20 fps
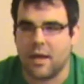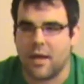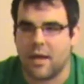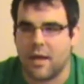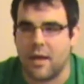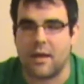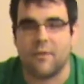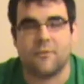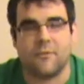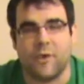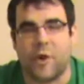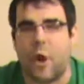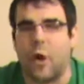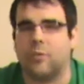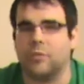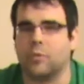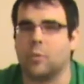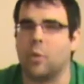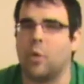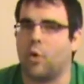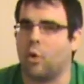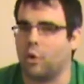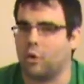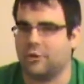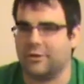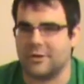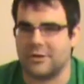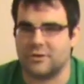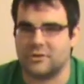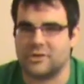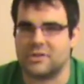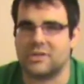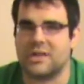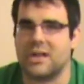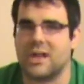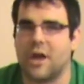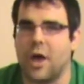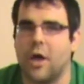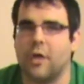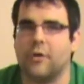an involved world and you
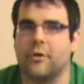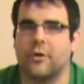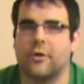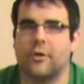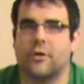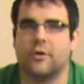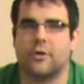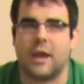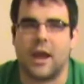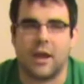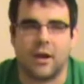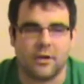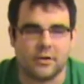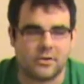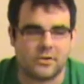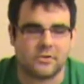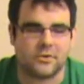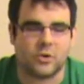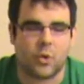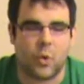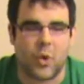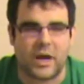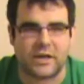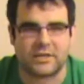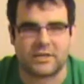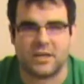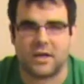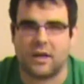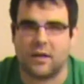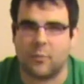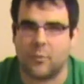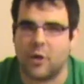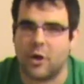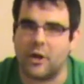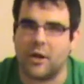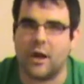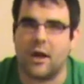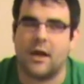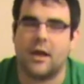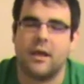see other characters questing and
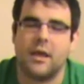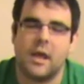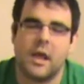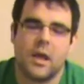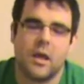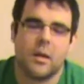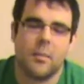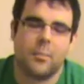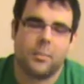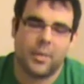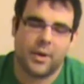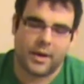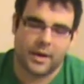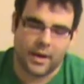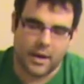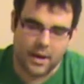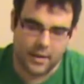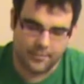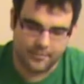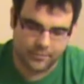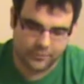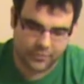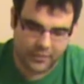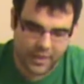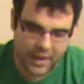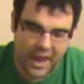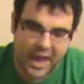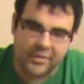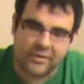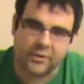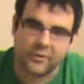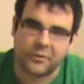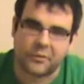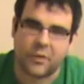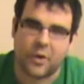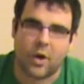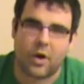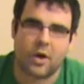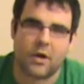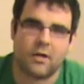whatnot. But um, at the
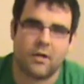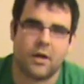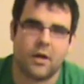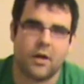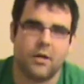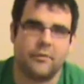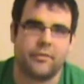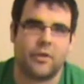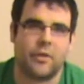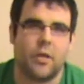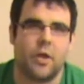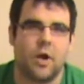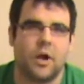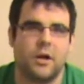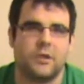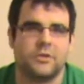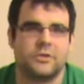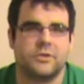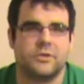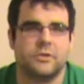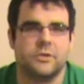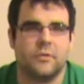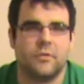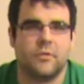start of the launch,